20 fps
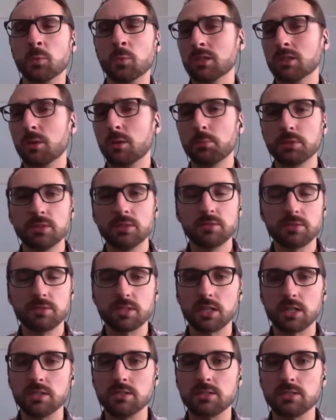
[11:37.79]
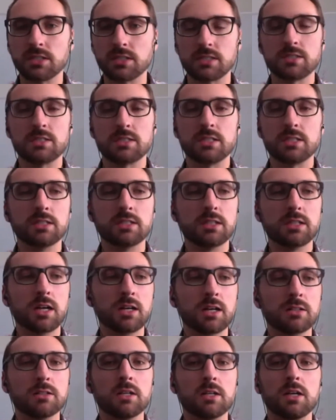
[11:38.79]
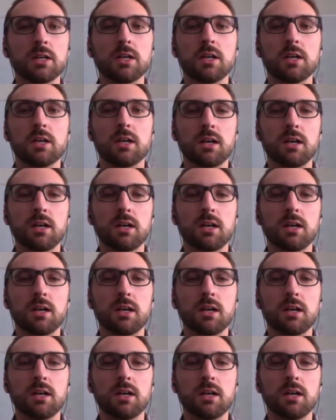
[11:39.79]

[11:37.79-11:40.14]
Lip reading: and we're a company of size 16 now,